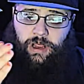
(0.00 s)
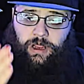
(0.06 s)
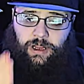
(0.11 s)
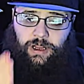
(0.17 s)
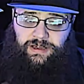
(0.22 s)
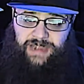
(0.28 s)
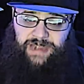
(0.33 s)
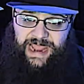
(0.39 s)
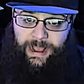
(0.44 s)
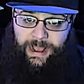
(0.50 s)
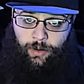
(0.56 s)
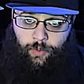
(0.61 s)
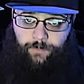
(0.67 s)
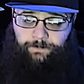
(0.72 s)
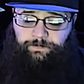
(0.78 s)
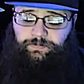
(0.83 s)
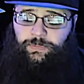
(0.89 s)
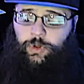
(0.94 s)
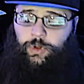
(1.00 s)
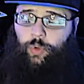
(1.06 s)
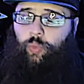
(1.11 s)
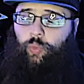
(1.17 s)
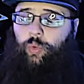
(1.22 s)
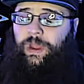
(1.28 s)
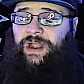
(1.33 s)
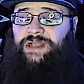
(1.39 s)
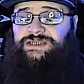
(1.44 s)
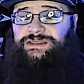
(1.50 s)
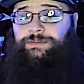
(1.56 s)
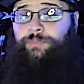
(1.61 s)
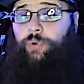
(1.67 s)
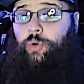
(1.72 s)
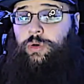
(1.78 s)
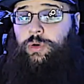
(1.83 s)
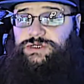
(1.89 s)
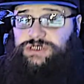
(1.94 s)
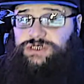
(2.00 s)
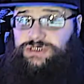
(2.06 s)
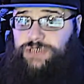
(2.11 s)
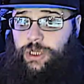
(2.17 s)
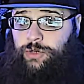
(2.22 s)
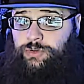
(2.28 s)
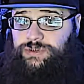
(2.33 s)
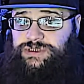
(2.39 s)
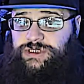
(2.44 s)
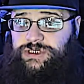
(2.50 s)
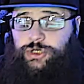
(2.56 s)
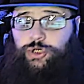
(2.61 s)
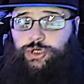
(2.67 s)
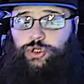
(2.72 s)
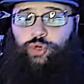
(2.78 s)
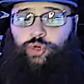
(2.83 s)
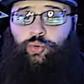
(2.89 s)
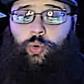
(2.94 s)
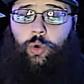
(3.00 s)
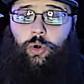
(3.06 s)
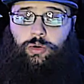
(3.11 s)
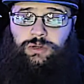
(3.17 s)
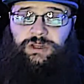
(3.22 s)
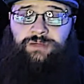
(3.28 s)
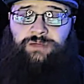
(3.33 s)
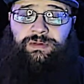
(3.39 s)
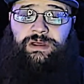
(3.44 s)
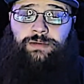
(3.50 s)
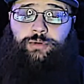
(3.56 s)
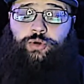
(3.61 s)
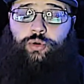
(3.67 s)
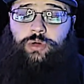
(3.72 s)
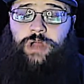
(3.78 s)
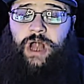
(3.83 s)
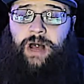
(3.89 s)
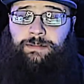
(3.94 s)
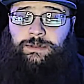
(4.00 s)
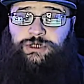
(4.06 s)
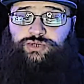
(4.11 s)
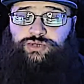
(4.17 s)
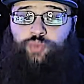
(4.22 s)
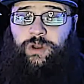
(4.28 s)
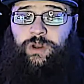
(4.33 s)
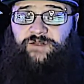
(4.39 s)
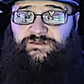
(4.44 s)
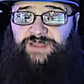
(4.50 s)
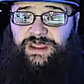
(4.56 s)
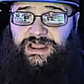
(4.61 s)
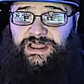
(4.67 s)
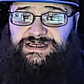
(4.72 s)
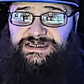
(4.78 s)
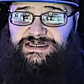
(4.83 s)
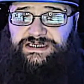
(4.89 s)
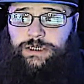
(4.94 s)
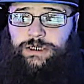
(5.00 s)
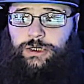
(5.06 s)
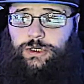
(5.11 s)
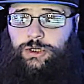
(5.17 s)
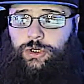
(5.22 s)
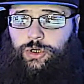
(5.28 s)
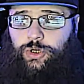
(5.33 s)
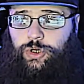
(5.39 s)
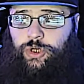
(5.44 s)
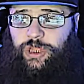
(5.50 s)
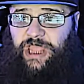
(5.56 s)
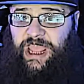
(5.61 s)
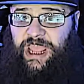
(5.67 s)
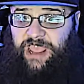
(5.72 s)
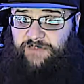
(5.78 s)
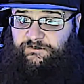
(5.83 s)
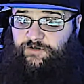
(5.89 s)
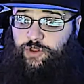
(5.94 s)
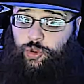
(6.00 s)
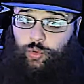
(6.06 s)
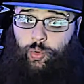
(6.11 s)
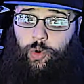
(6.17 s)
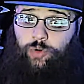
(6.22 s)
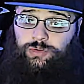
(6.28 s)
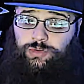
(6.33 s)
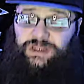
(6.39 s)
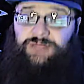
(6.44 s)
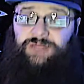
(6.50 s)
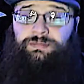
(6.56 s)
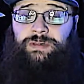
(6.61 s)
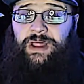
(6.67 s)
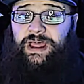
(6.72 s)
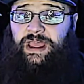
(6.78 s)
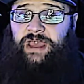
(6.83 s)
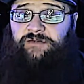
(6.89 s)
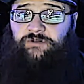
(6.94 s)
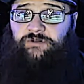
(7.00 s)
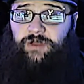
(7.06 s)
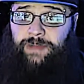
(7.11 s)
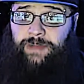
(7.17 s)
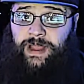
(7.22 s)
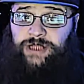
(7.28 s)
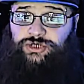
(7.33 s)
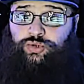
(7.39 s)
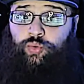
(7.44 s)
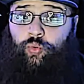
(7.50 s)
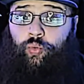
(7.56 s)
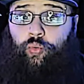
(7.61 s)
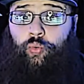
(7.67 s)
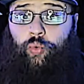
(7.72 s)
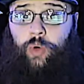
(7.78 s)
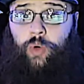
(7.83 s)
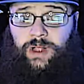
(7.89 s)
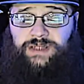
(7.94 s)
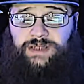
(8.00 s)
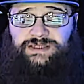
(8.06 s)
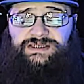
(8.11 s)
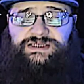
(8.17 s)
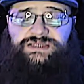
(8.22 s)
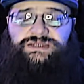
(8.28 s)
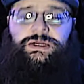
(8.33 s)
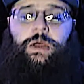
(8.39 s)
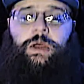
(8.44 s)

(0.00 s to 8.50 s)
Now, it is important to note, you will only be able to accomplish one of these if you only play every match once.